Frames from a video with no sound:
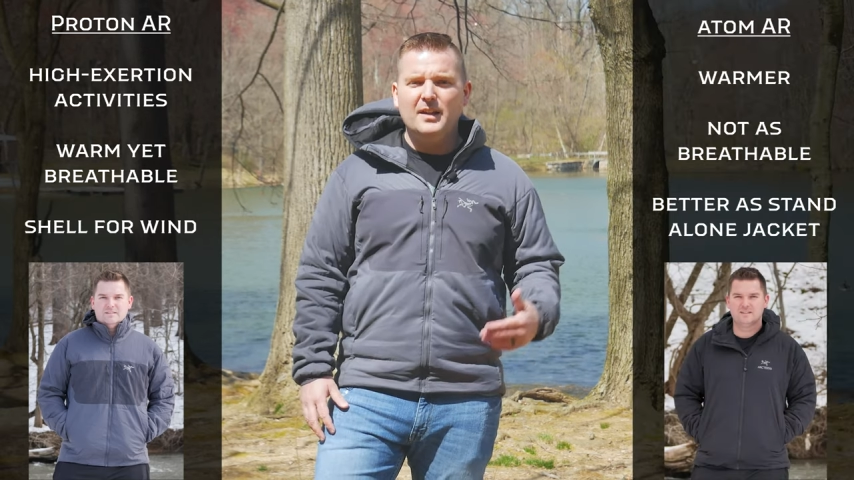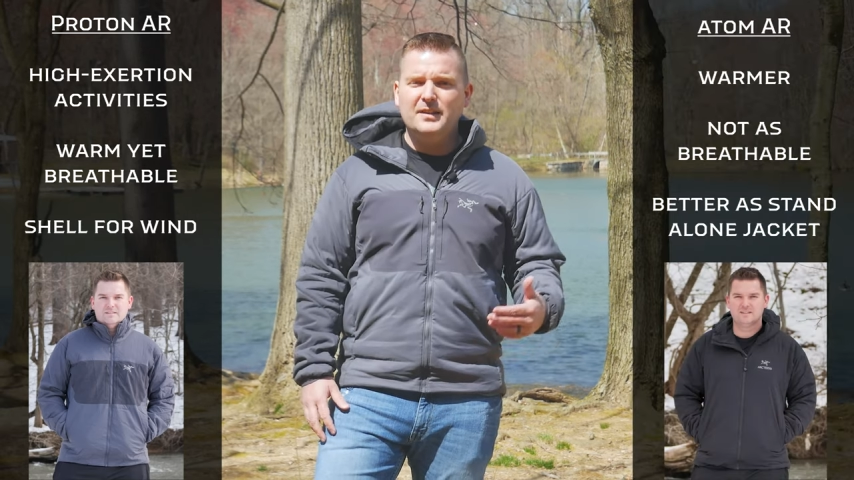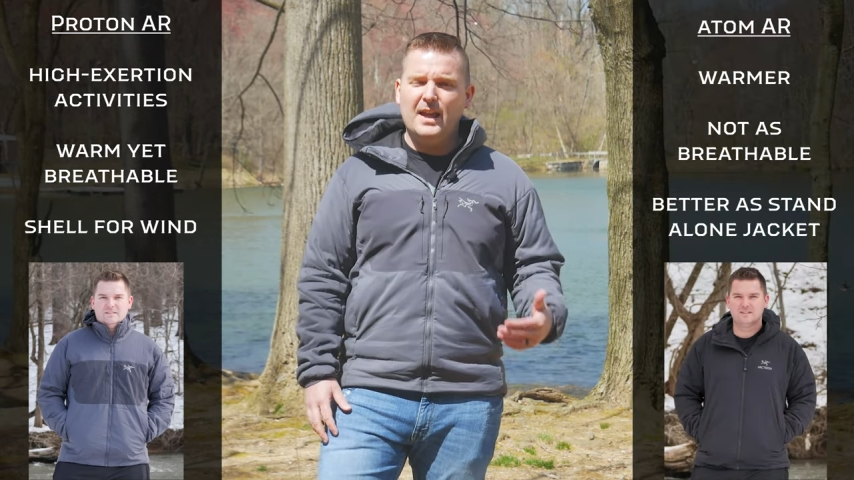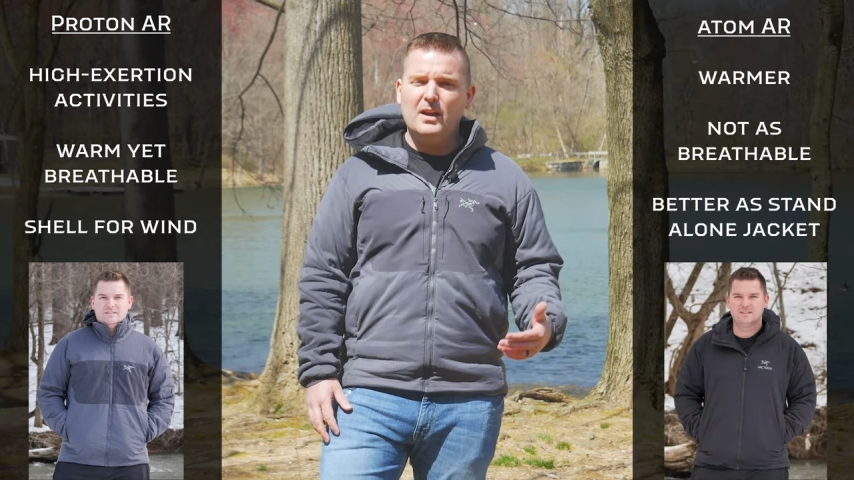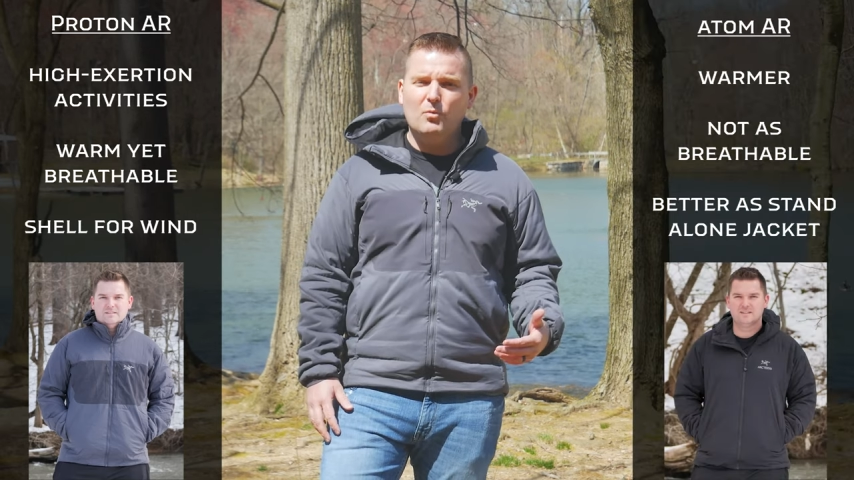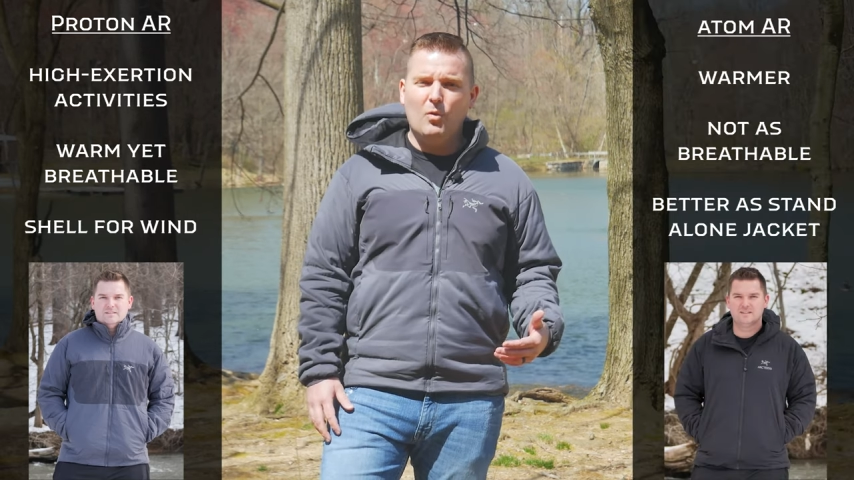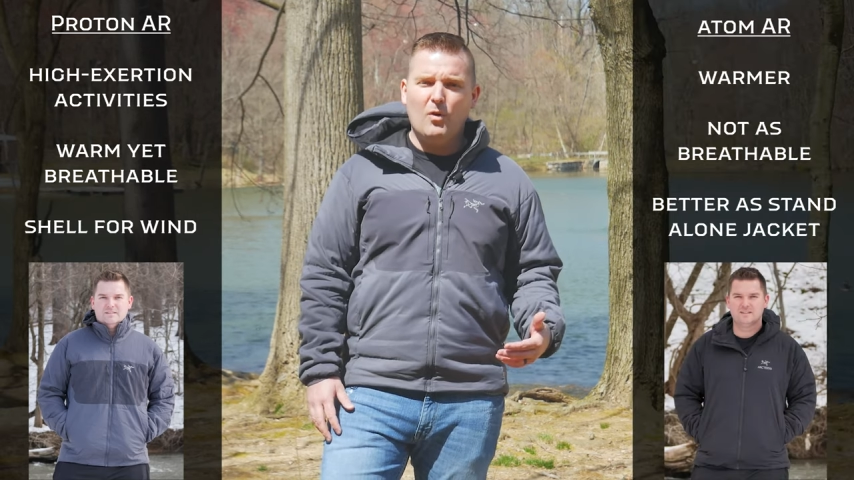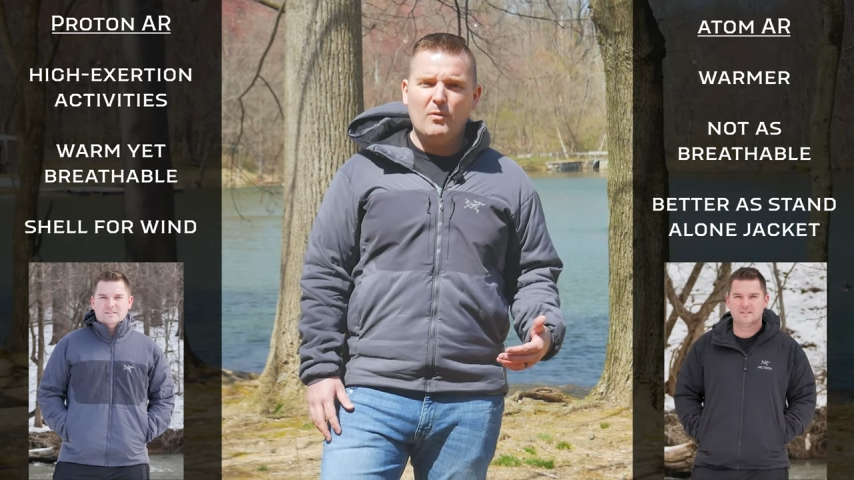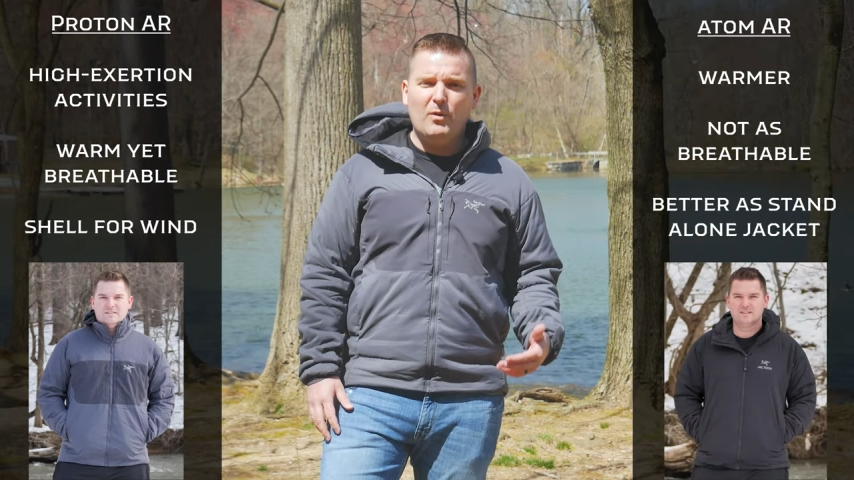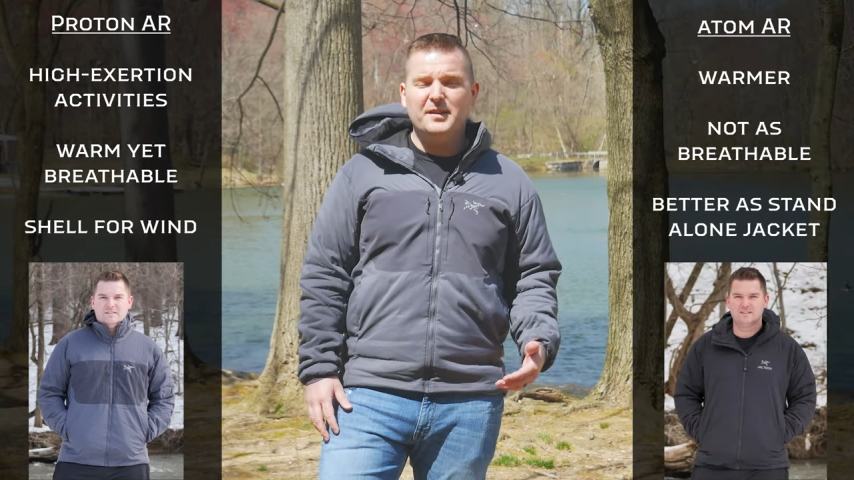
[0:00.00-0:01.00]
staying
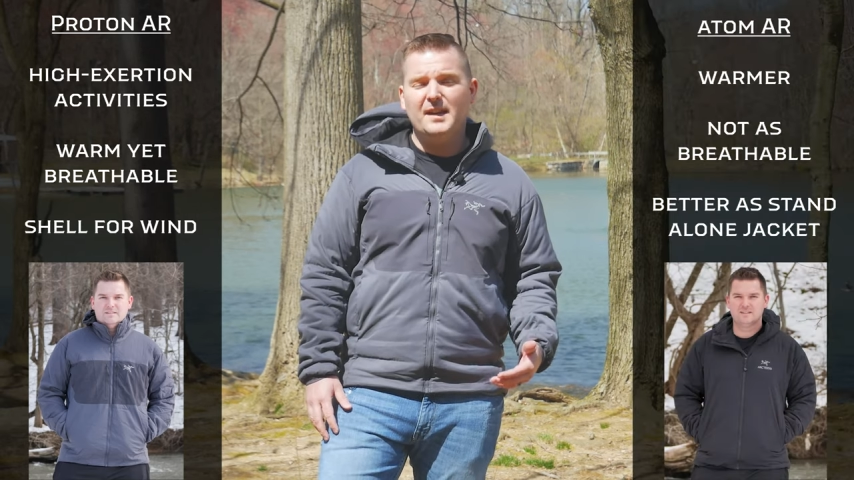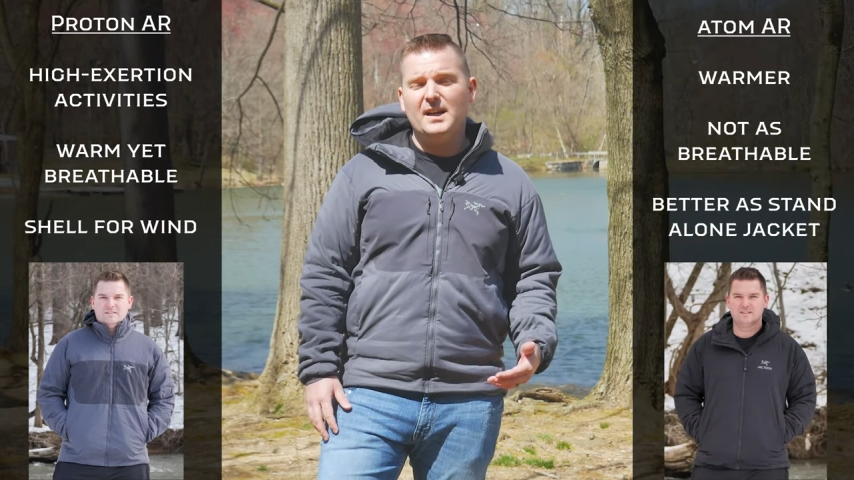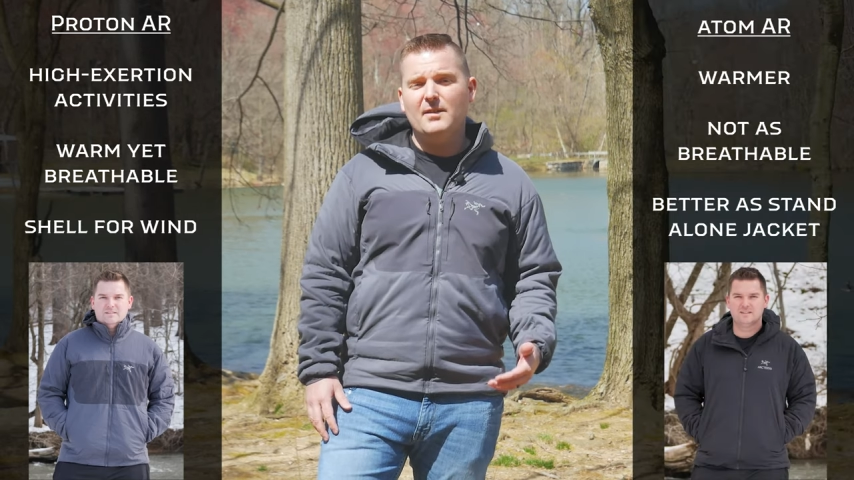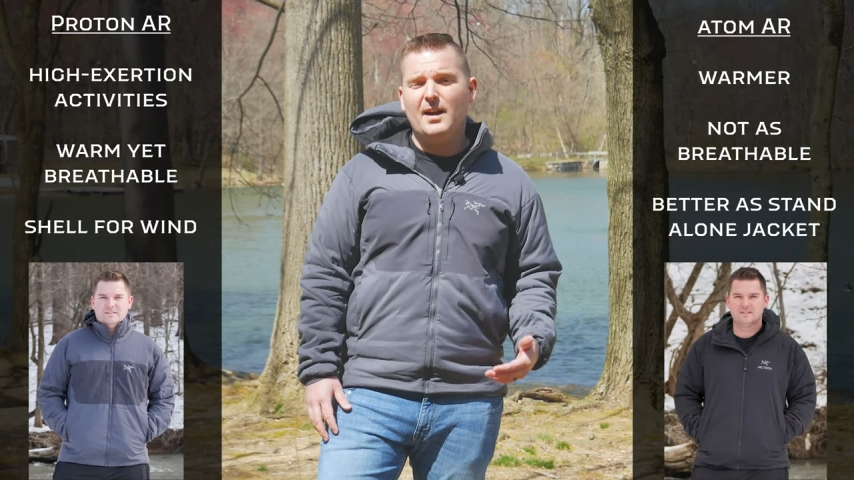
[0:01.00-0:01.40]
warm while standing